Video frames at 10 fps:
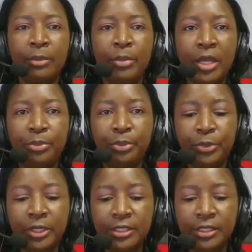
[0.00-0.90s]
By
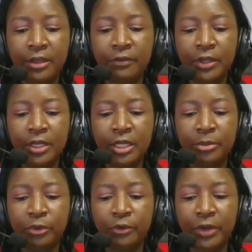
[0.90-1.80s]
preserving
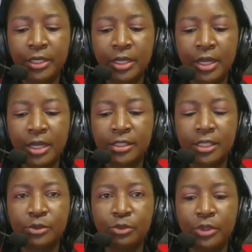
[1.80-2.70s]
and providing
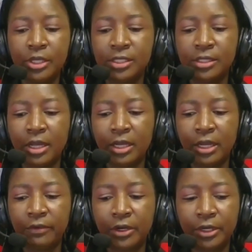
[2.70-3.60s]
access to these
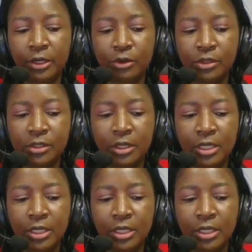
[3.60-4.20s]
archival records,